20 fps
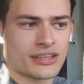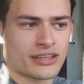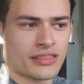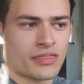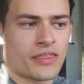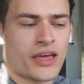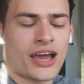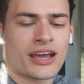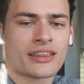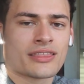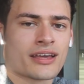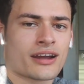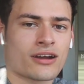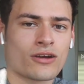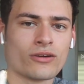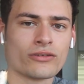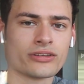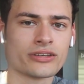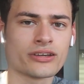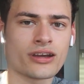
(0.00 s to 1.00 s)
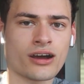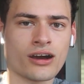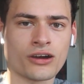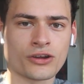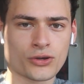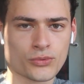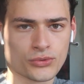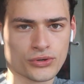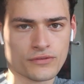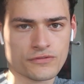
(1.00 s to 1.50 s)
like they're only
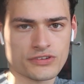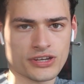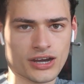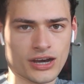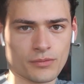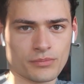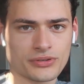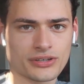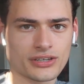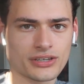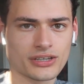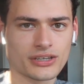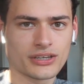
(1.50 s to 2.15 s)
on a rooftop